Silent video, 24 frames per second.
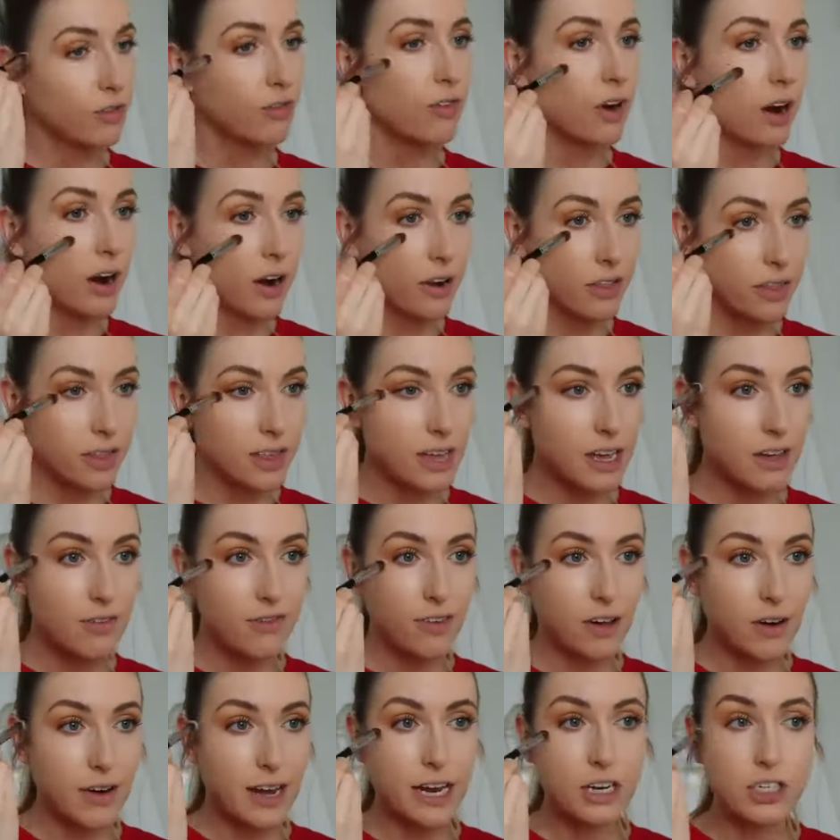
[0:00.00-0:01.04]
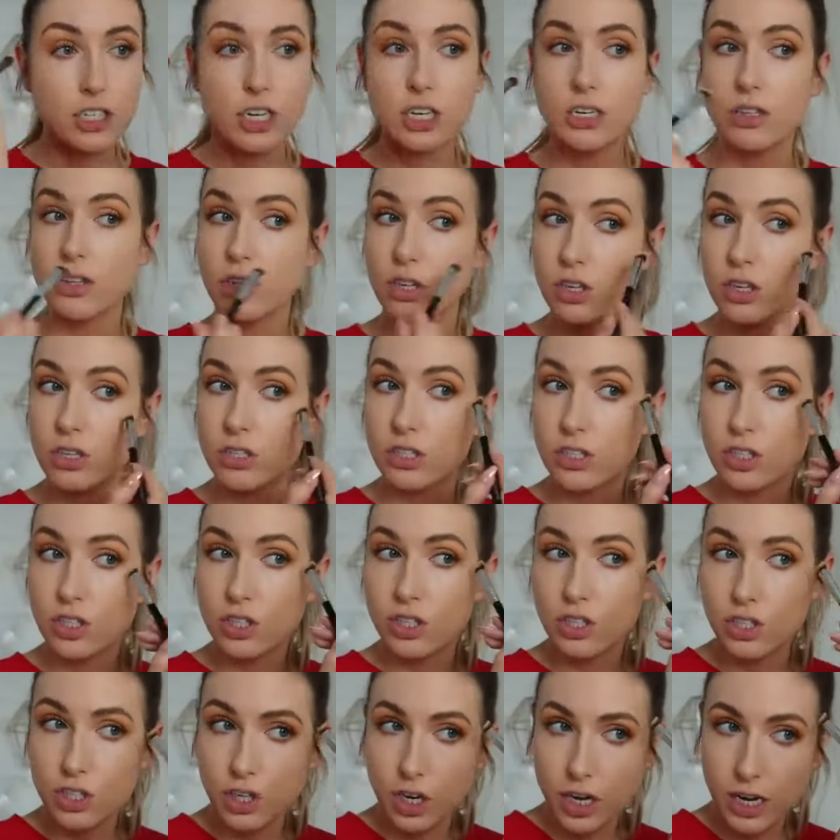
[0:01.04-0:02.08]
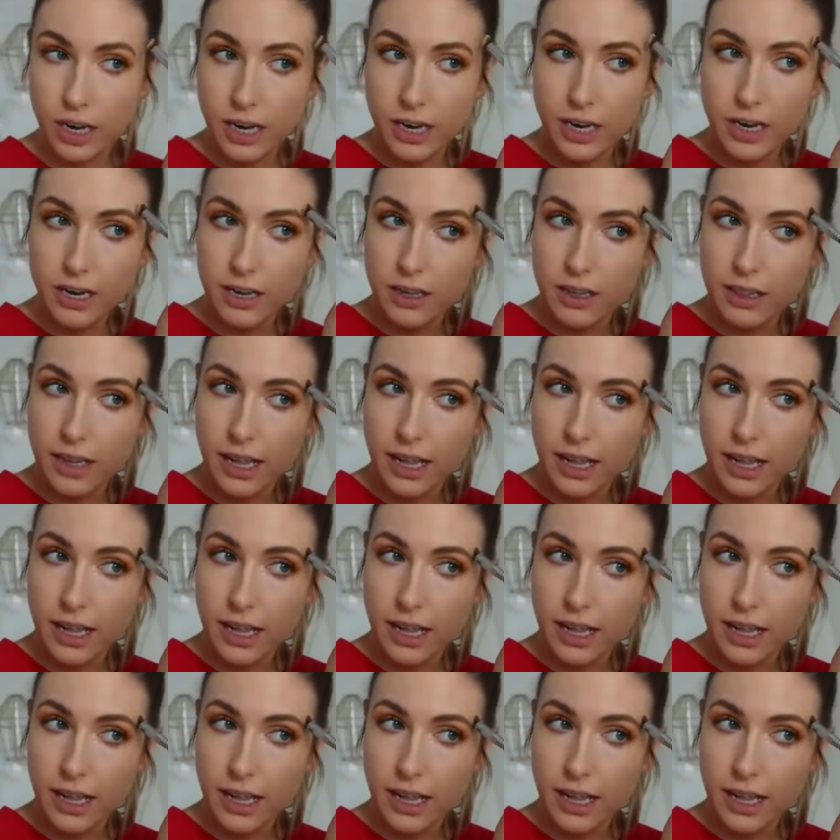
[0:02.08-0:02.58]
So far, the foundation looks good.